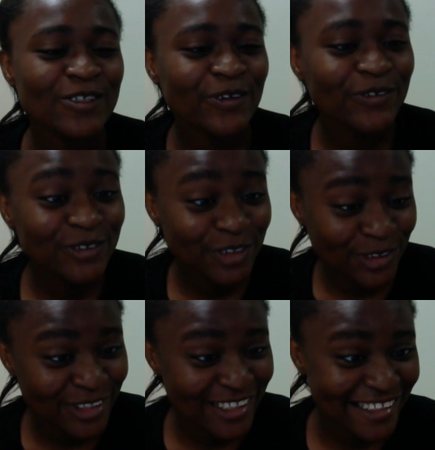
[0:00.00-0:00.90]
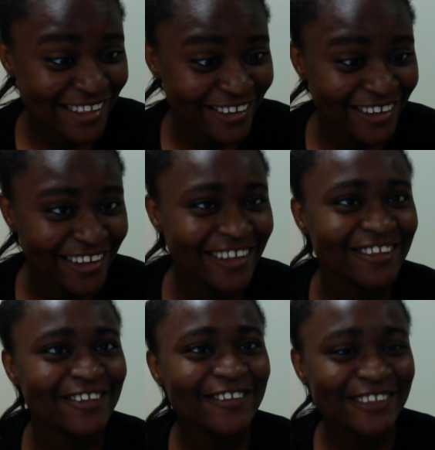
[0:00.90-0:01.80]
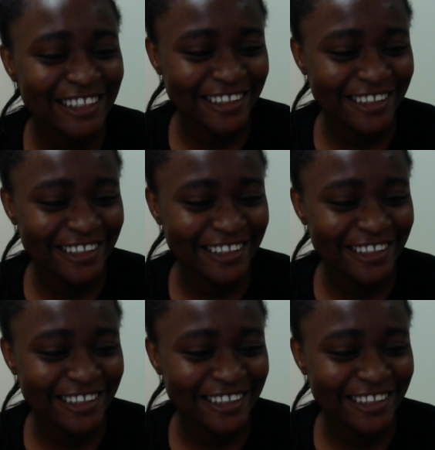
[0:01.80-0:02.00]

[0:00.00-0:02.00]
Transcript: told Jo In Sung told